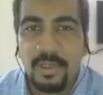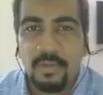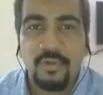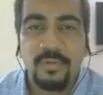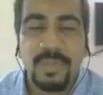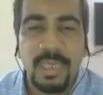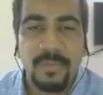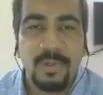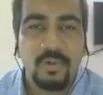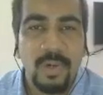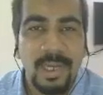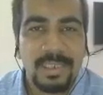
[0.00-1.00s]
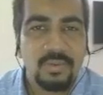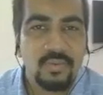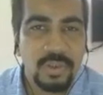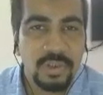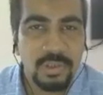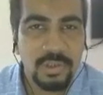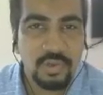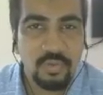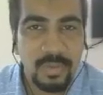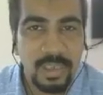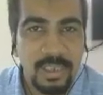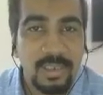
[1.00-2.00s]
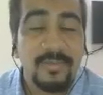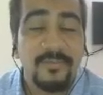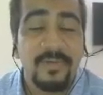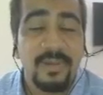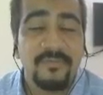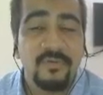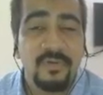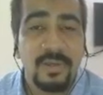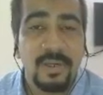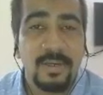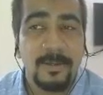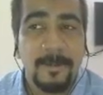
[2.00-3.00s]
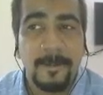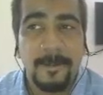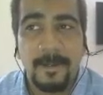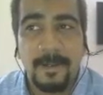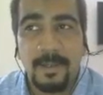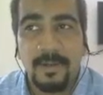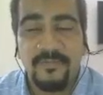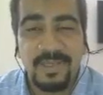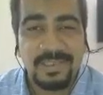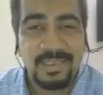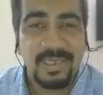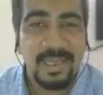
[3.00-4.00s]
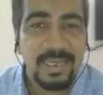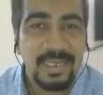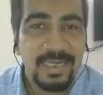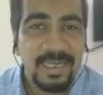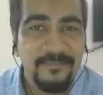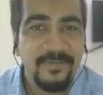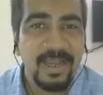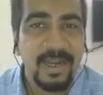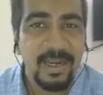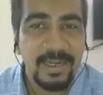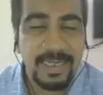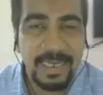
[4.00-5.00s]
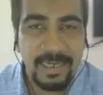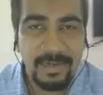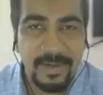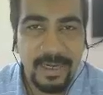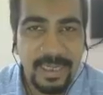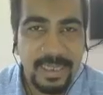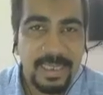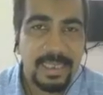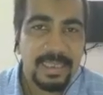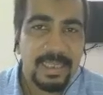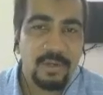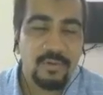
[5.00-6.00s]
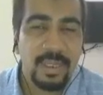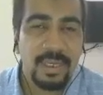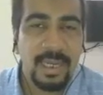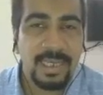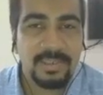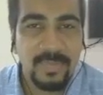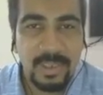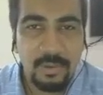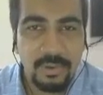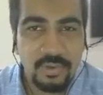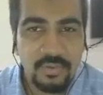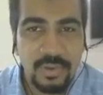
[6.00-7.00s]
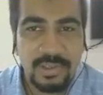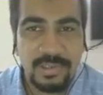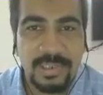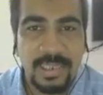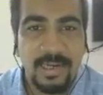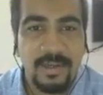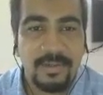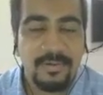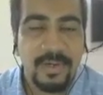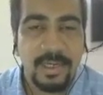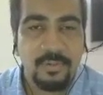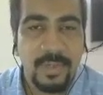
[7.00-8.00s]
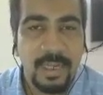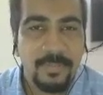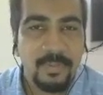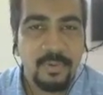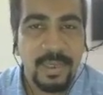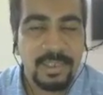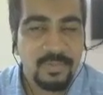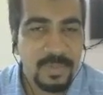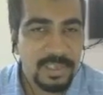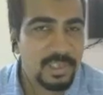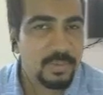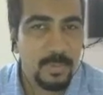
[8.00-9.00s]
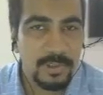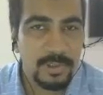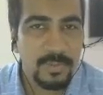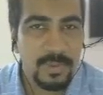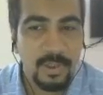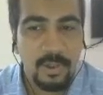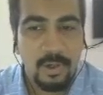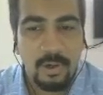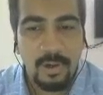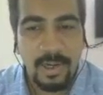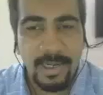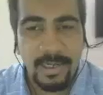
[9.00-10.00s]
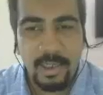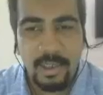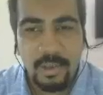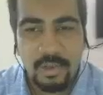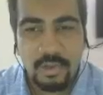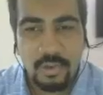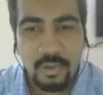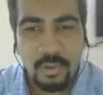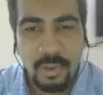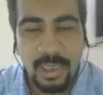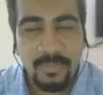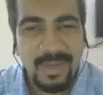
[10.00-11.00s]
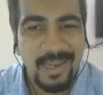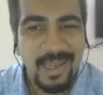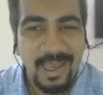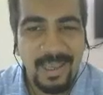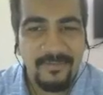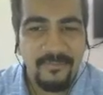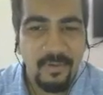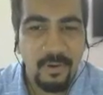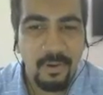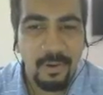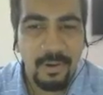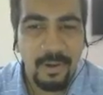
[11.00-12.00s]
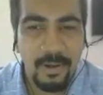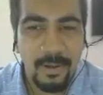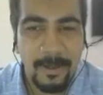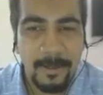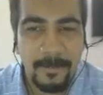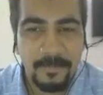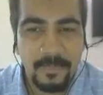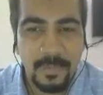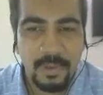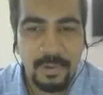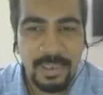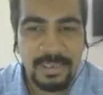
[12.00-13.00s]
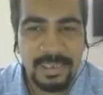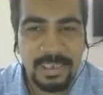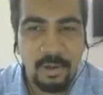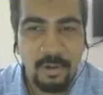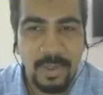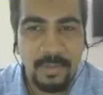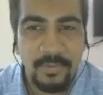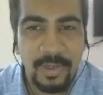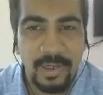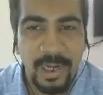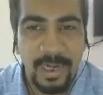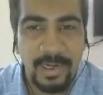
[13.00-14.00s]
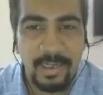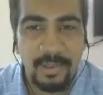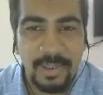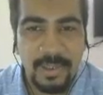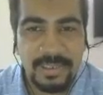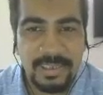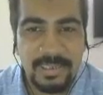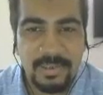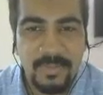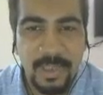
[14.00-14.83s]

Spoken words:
you will be able to ask questions to me. If you are facing any difficulty in trading, then you can ask me those questions and I'll try to help you as much as possible. All right. So I'll be live on, you can see on my Twitter handle, you can see this is my